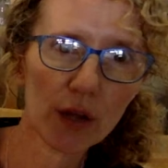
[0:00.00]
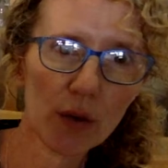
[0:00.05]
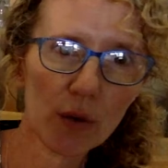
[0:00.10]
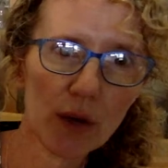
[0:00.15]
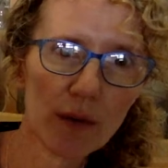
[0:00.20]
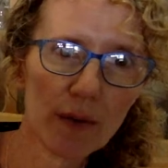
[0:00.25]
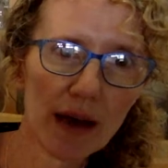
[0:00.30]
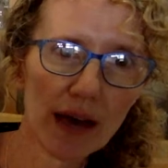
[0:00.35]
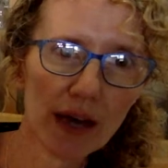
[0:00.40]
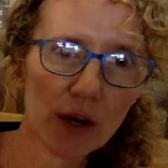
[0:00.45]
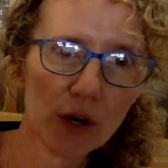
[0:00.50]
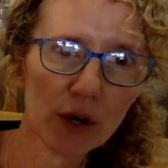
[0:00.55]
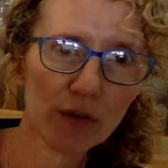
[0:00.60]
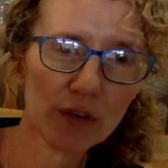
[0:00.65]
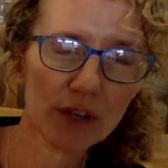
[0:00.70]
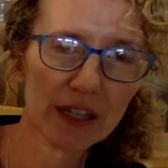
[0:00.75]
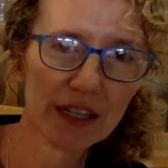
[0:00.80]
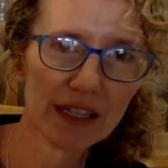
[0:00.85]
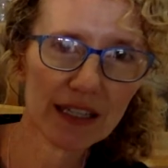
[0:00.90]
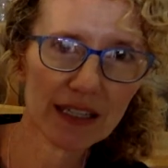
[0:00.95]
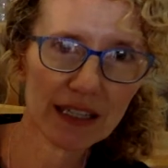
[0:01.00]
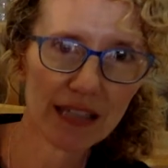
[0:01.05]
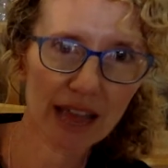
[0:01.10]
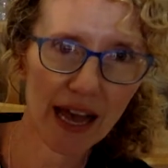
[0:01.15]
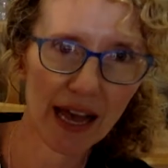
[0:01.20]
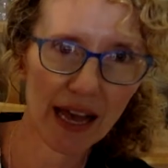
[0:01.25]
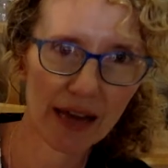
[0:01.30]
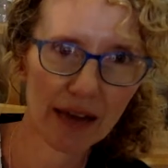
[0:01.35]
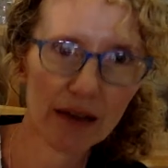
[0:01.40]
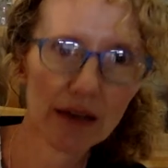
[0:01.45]
the way back over to this
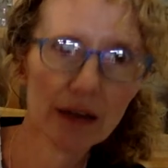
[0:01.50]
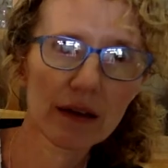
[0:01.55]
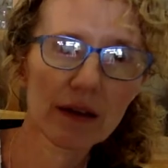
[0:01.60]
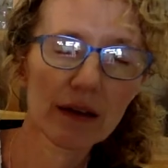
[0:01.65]
side,